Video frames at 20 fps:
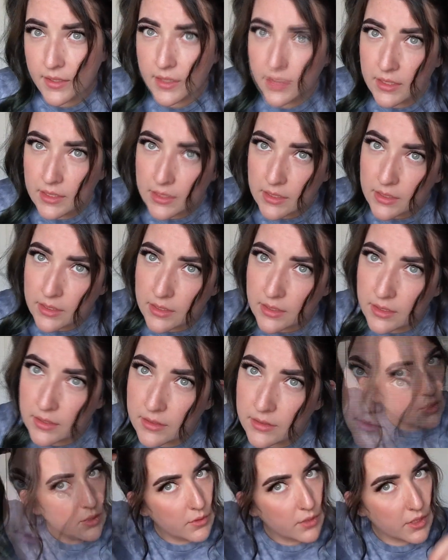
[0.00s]

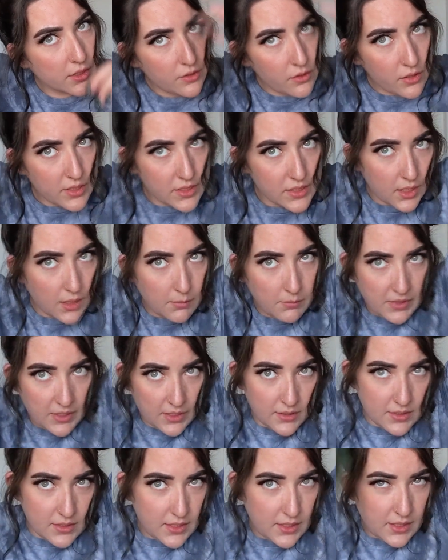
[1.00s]
And we're going to do the same
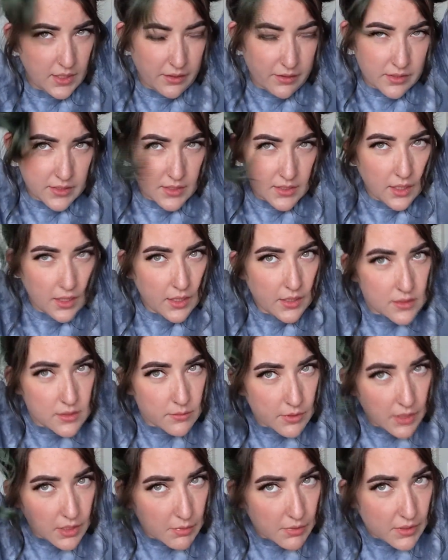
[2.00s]
thing to the other side. So
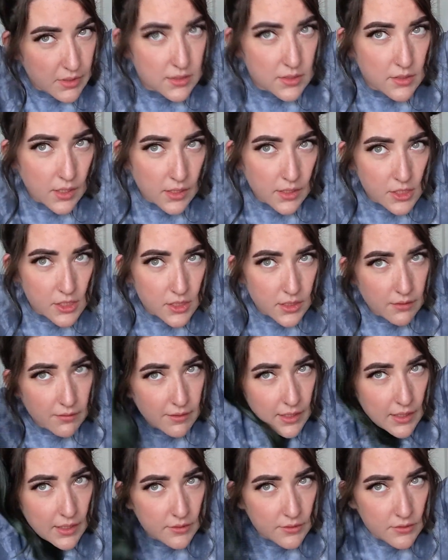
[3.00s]
we're going to put the scrunchie
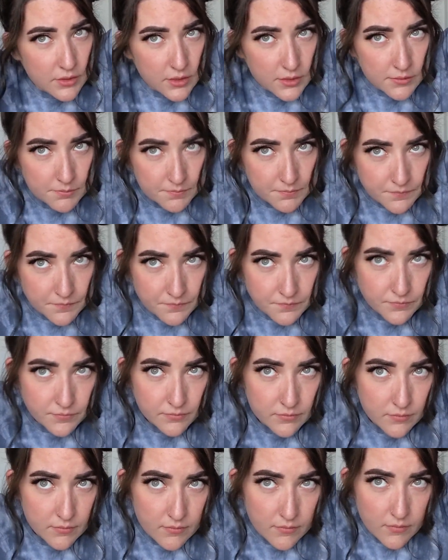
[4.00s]
around,
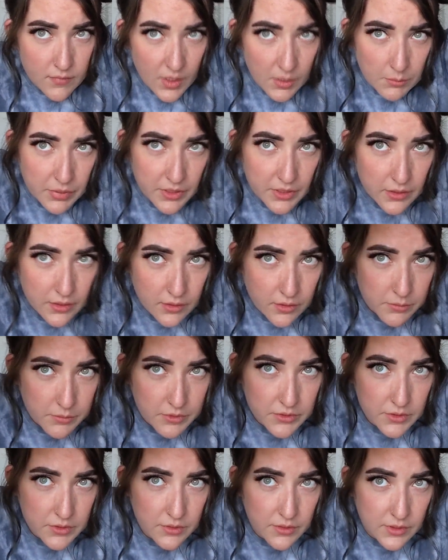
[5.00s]
pull it
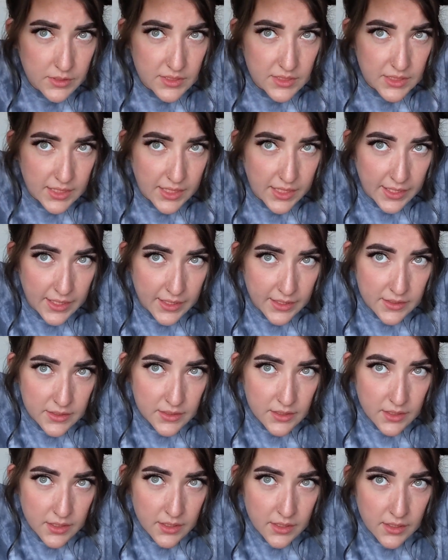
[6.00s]
almost towards the
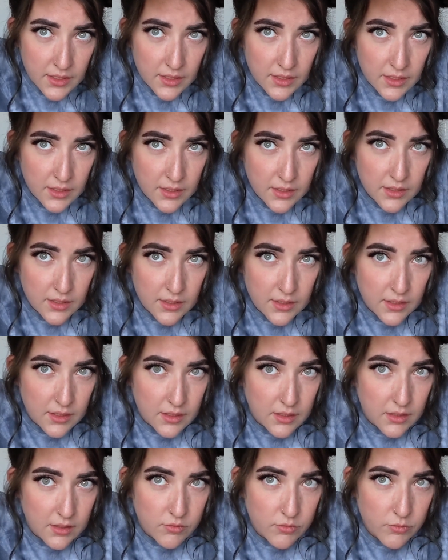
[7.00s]
end,
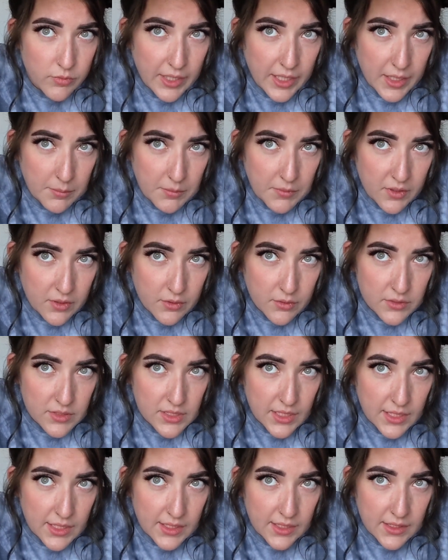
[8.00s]
wrap those
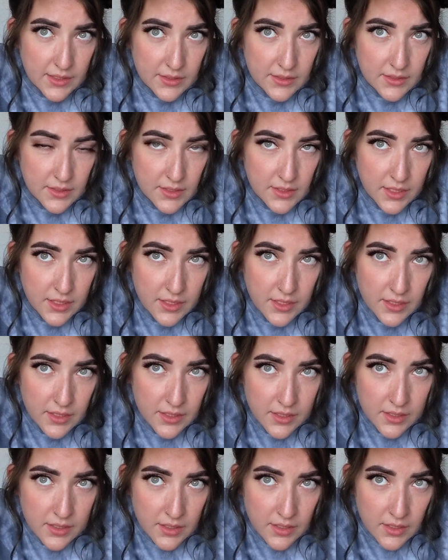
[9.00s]
ends
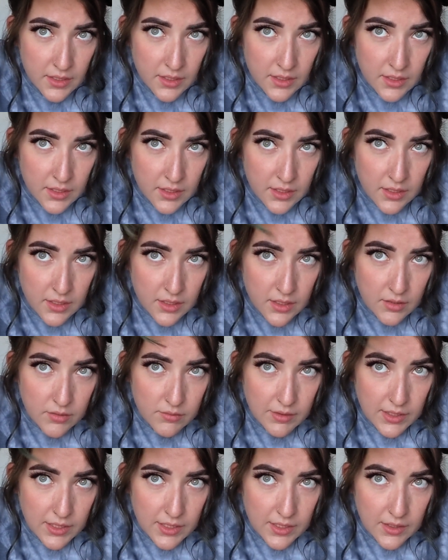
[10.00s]

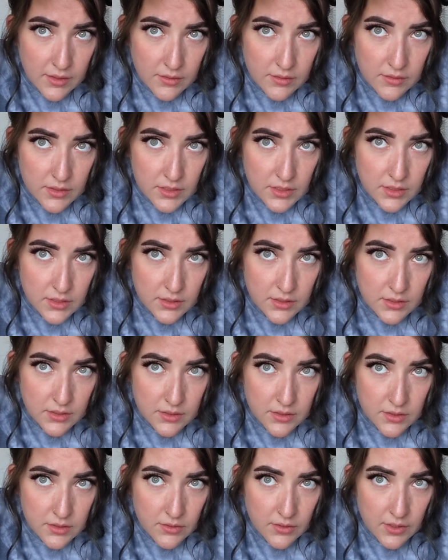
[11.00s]
around the
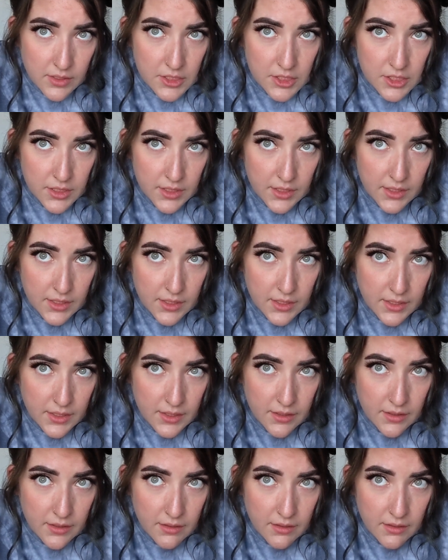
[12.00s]
scrunchie.